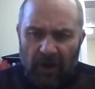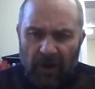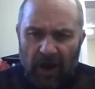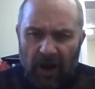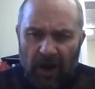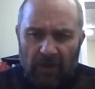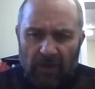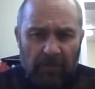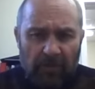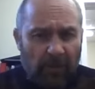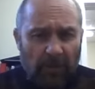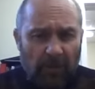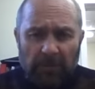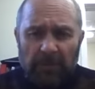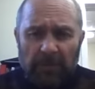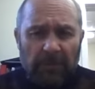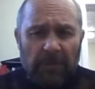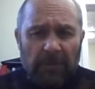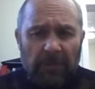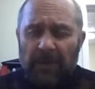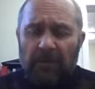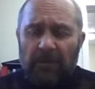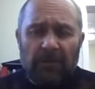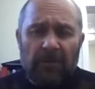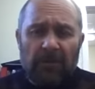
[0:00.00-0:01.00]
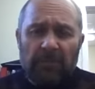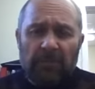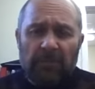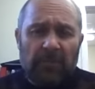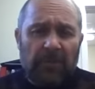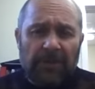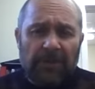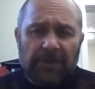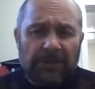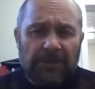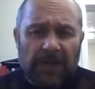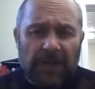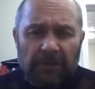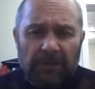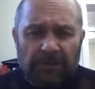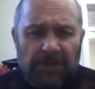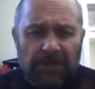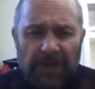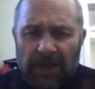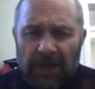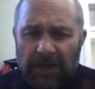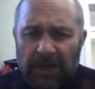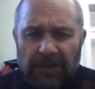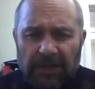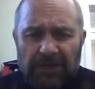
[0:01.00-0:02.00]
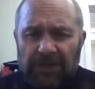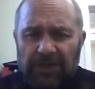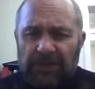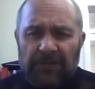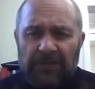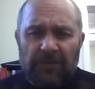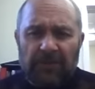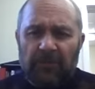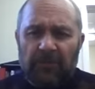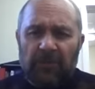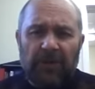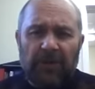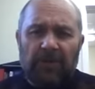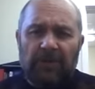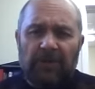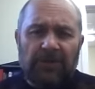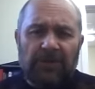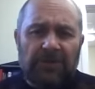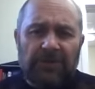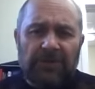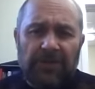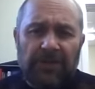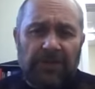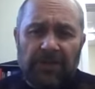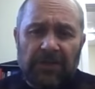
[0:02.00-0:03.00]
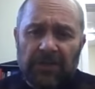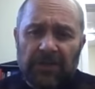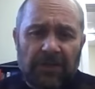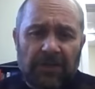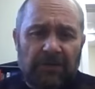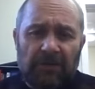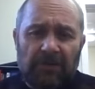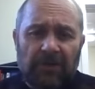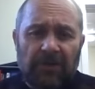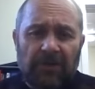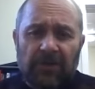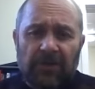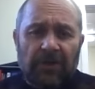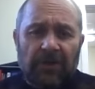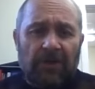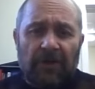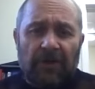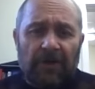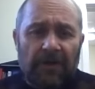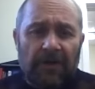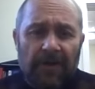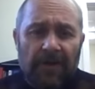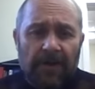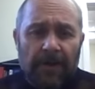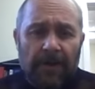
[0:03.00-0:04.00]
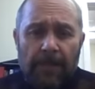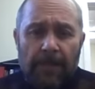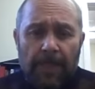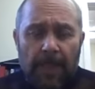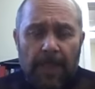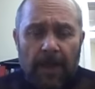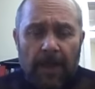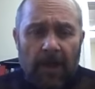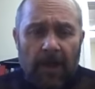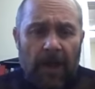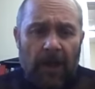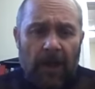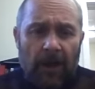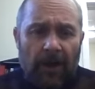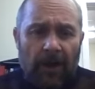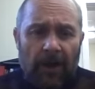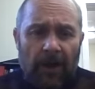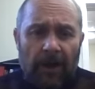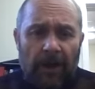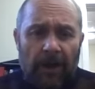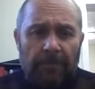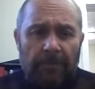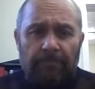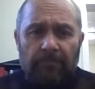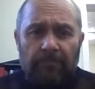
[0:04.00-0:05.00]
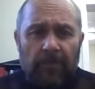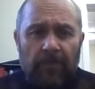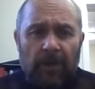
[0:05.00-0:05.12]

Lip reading: are probably going to be the same challenges that we're going to see year on year. And